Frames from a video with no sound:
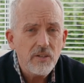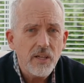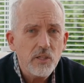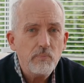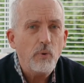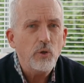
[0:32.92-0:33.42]

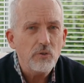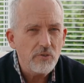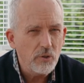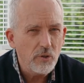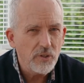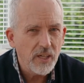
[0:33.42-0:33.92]
spoils the
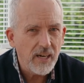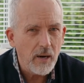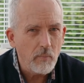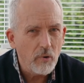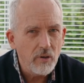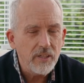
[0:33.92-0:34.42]
look of the
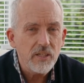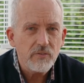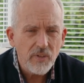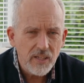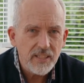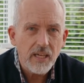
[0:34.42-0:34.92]
camera and it
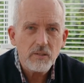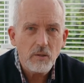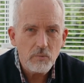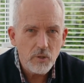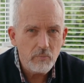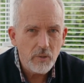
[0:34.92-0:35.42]
takes up
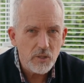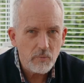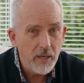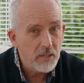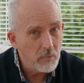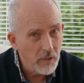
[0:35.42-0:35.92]
too much
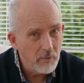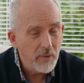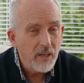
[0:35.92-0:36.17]
space. Well,